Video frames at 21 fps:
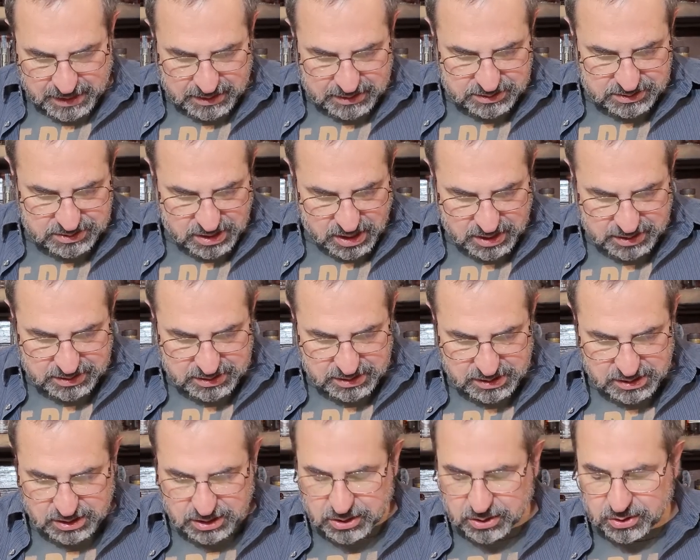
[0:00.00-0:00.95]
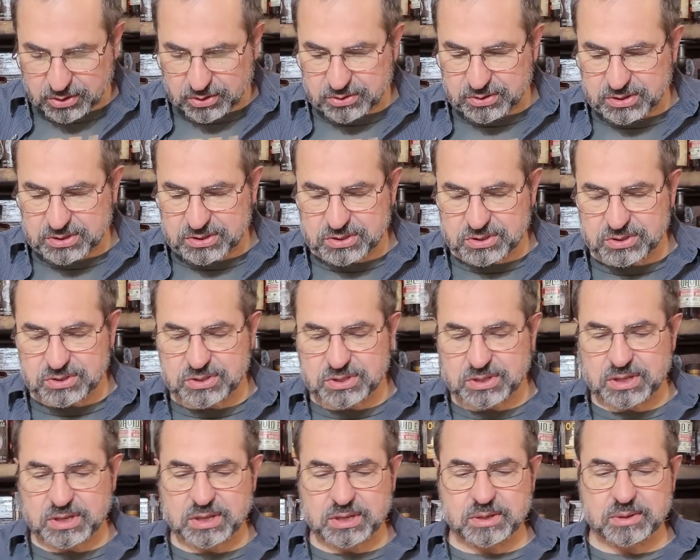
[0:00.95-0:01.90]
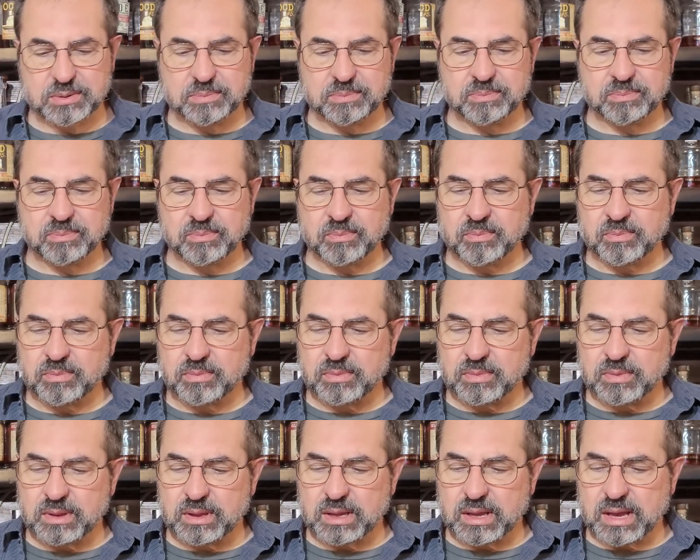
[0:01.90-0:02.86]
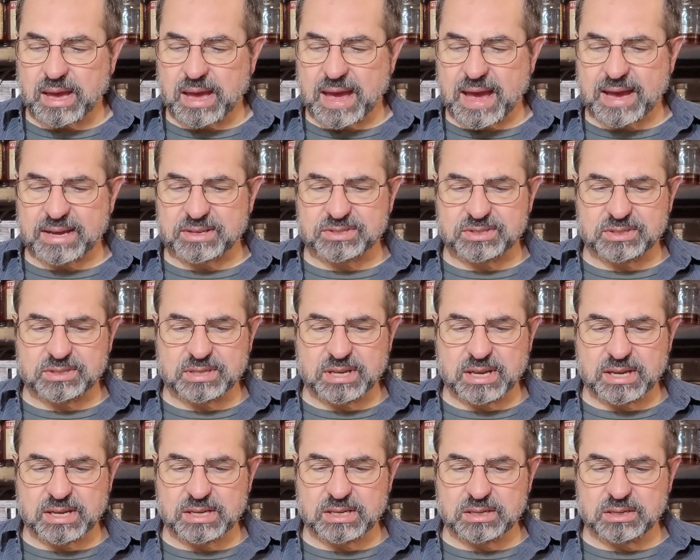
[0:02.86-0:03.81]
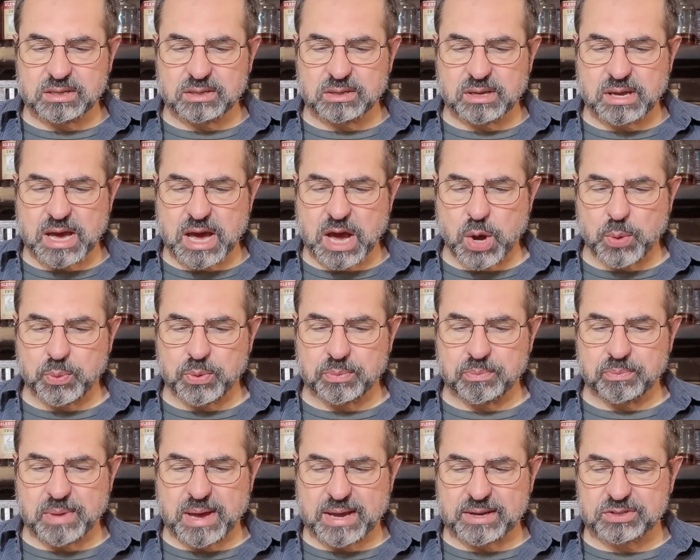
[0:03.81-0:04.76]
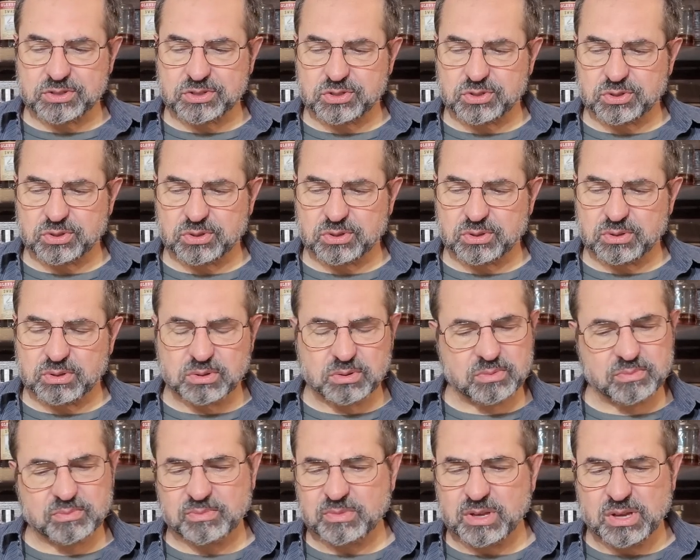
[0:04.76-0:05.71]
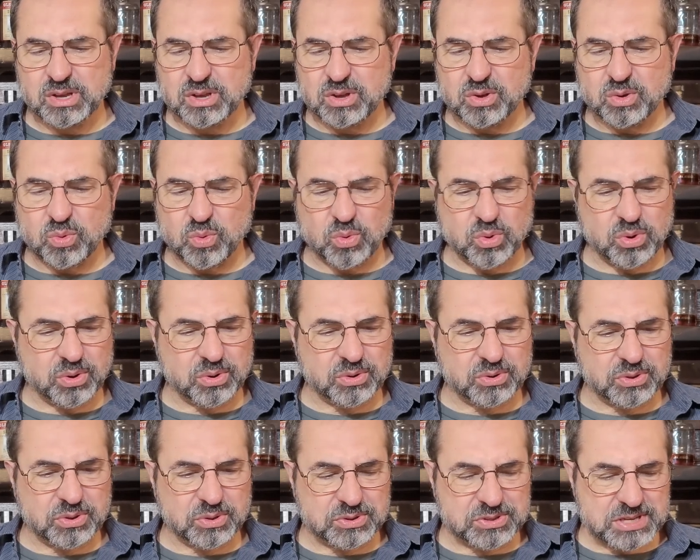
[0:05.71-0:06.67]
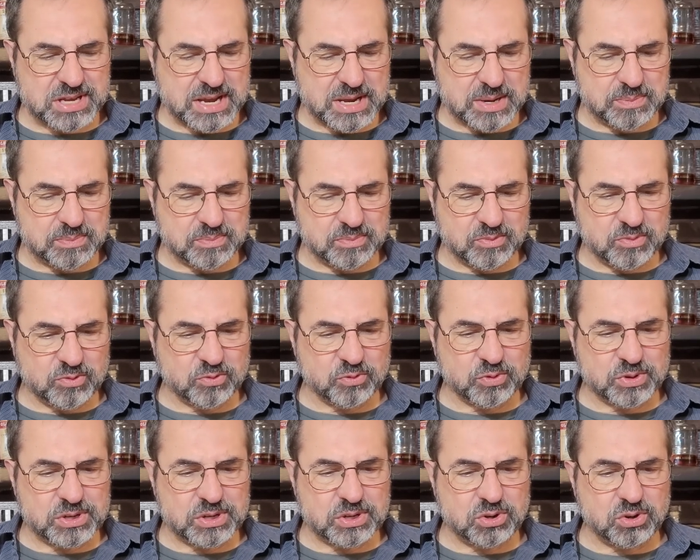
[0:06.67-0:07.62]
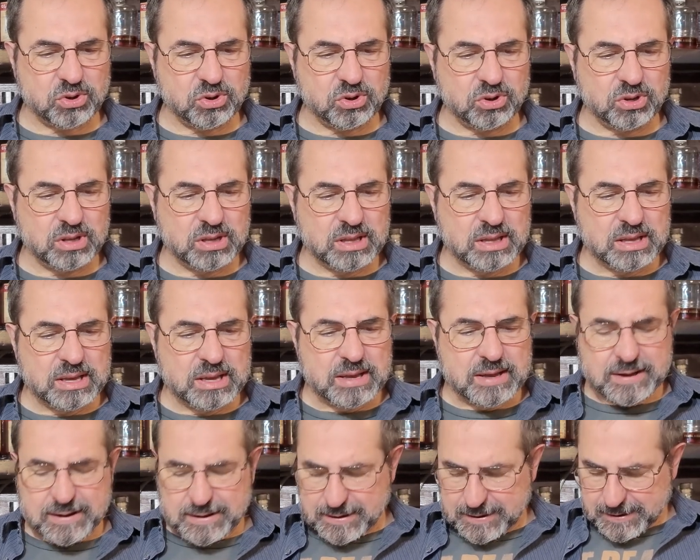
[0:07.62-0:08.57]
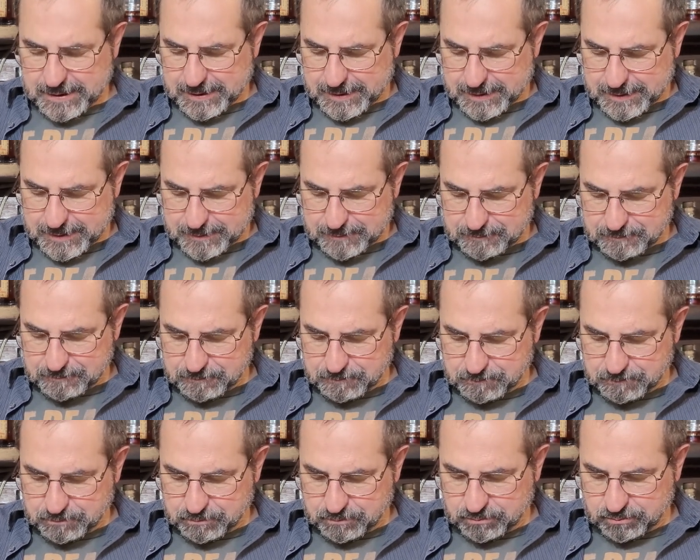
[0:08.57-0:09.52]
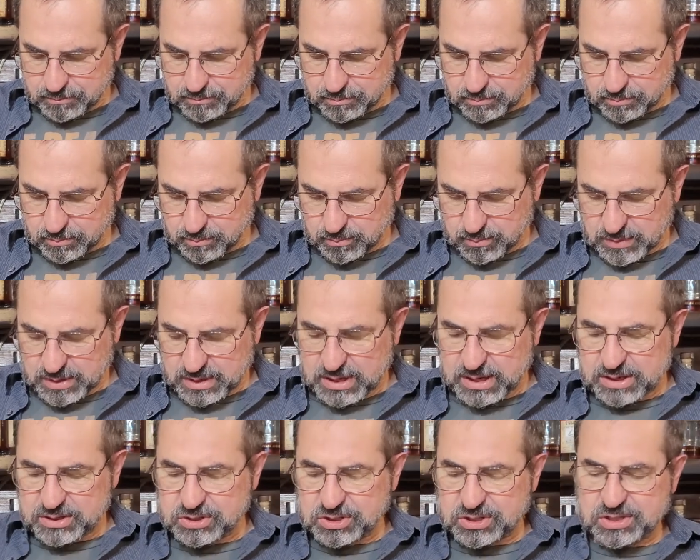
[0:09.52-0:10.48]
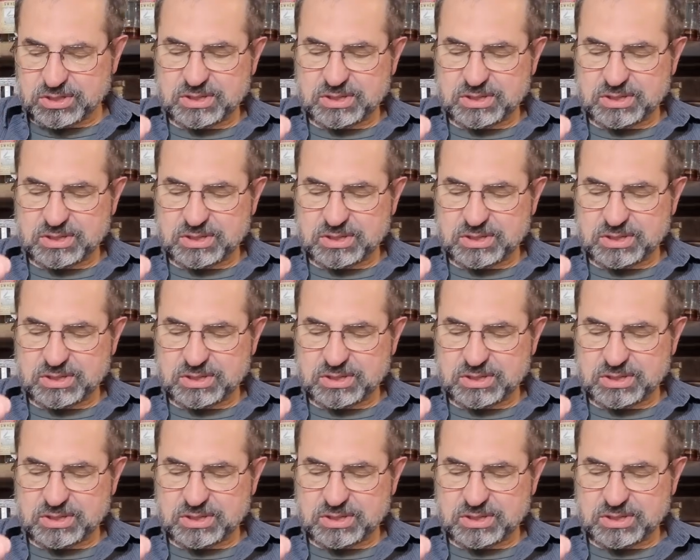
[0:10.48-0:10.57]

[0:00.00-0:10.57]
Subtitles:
it's on here. This is the acetate album master or the tape reel. Um, it